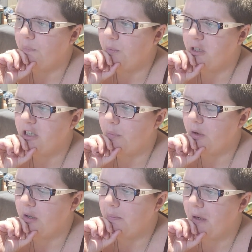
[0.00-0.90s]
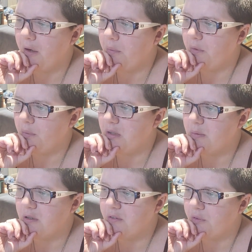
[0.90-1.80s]
which I want to pair with the
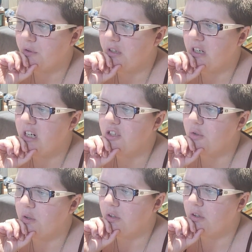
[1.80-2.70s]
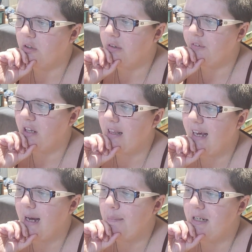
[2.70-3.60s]
Whispers of Lord Ganesha Oracle. I've got the
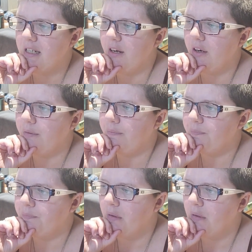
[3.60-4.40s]
Happy Tarot.